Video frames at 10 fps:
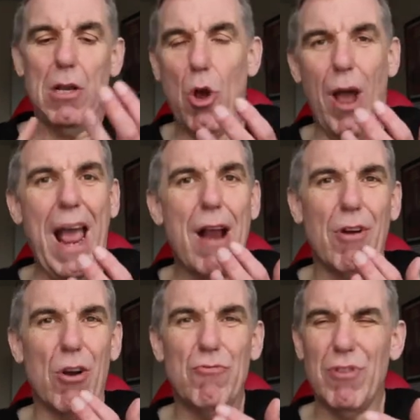like
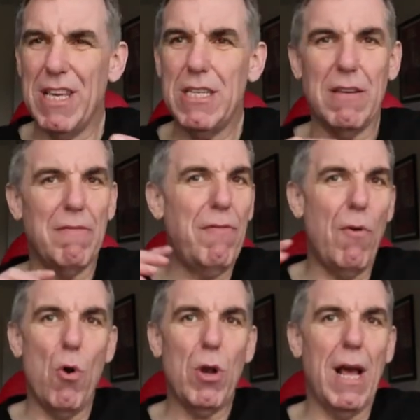Arrow releasing
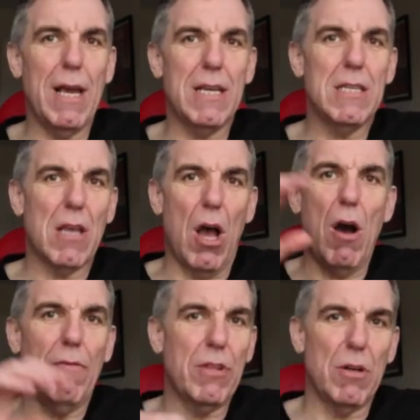4Ks
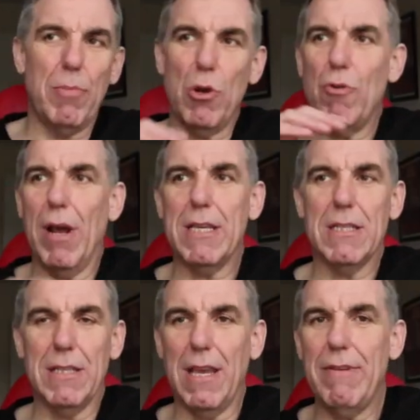after the Blu-rays
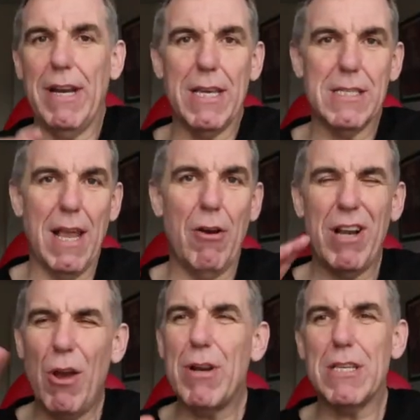and DVDs. Now, I
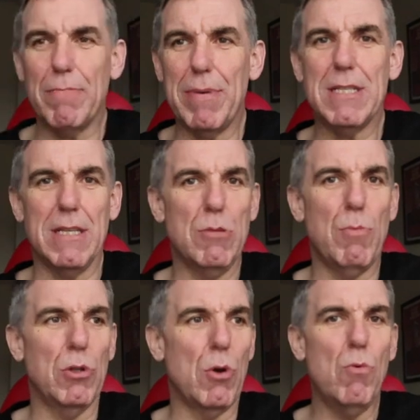know there's a business
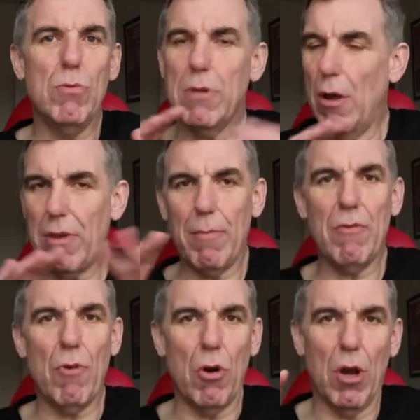model, don't get me
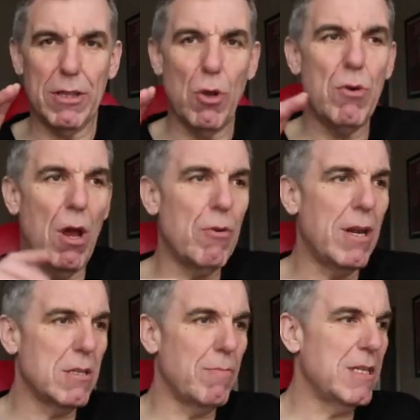wrong. I do know
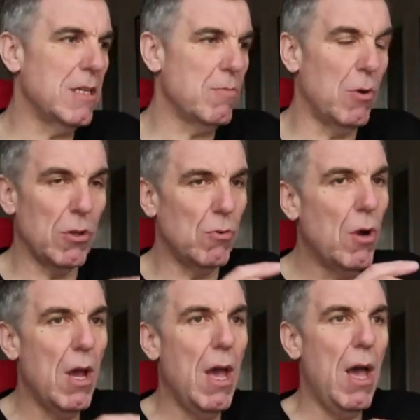there's a business
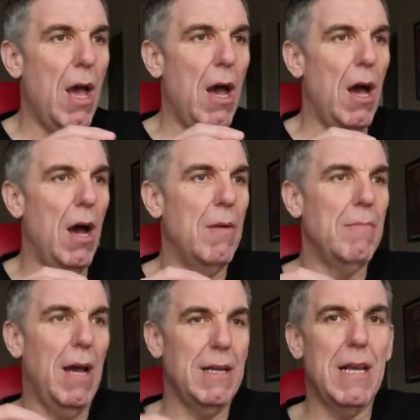model.
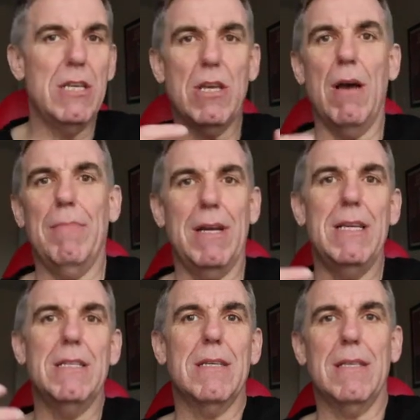And these
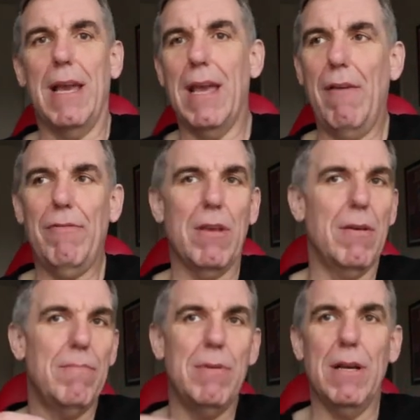companies, they have
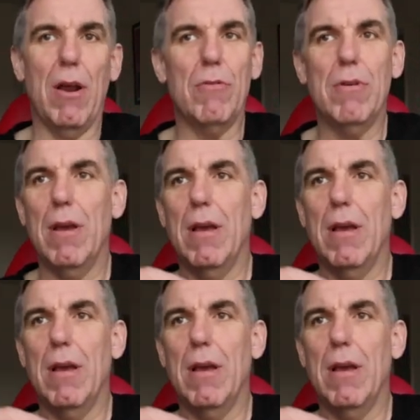to, you know,